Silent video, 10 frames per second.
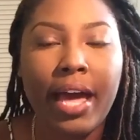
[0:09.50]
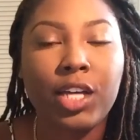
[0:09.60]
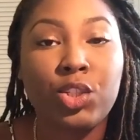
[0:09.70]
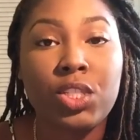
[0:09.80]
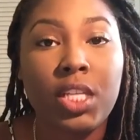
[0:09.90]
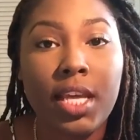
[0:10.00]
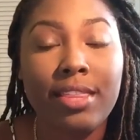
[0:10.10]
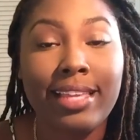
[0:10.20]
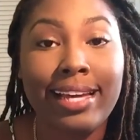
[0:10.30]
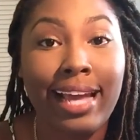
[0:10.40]
you'll see
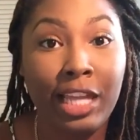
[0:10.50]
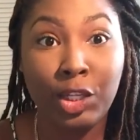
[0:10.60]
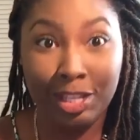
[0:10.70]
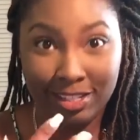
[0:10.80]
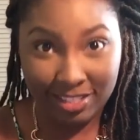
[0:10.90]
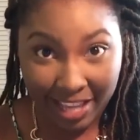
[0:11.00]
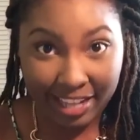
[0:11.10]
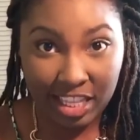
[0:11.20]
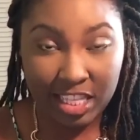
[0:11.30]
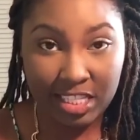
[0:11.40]
that I look
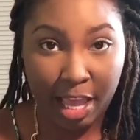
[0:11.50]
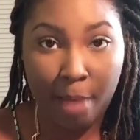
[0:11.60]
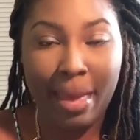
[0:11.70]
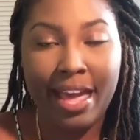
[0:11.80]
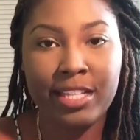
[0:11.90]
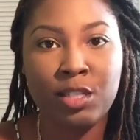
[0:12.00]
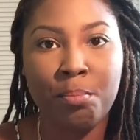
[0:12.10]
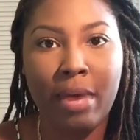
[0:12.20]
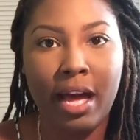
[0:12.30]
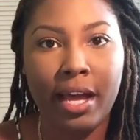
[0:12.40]
exactly the same as
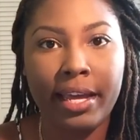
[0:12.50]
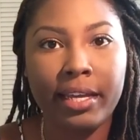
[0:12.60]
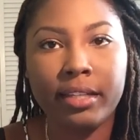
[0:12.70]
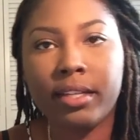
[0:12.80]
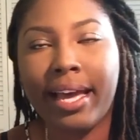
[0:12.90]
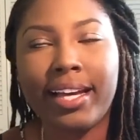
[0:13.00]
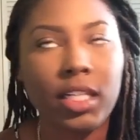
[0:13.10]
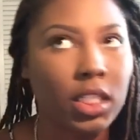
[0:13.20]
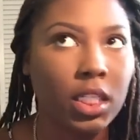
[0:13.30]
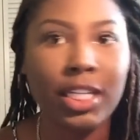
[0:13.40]
my kind
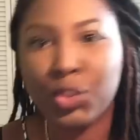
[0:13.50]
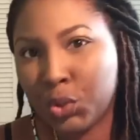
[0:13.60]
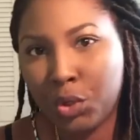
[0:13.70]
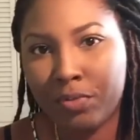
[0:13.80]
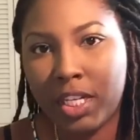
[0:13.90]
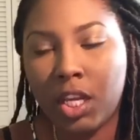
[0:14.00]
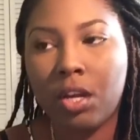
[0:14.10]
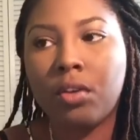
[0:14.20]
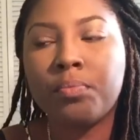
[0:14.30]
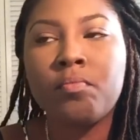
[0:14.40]
of intro
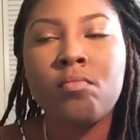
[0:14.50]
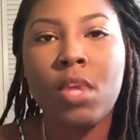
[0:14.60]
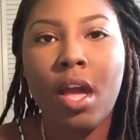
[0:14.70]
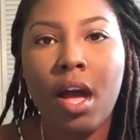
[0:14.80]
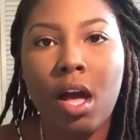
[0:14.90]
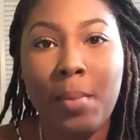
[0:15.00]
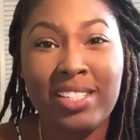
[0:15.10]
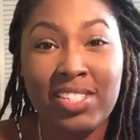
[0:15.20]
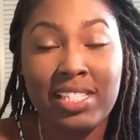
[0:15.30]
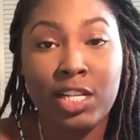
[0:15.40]
video. I
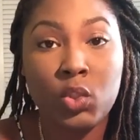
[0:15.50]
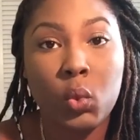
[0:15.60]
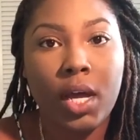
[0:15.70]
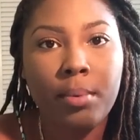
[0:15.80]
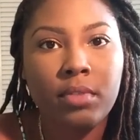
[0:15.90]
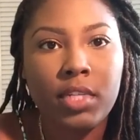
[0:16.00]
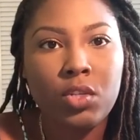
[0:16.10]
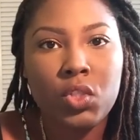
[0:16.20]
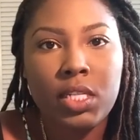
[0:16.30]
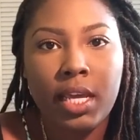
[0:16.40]
just decided to do a couple of
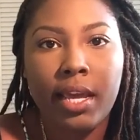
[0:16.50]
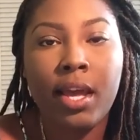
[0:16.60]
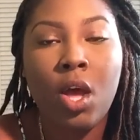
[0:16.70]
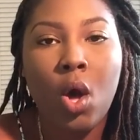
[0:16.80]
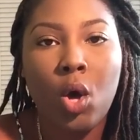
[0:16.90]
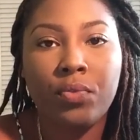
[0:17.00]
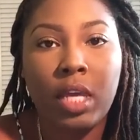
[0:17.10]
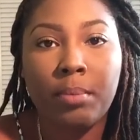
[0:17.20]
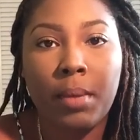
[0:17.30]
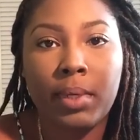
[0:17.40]
videos today. Hopefully
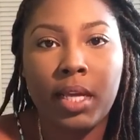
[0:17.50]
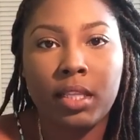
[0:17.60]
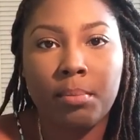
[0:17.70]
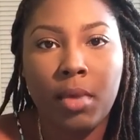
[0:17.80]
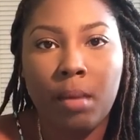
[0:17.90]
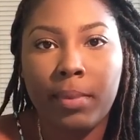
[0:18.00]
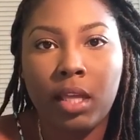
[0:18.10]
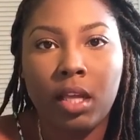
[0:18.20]
I'll be able to get them up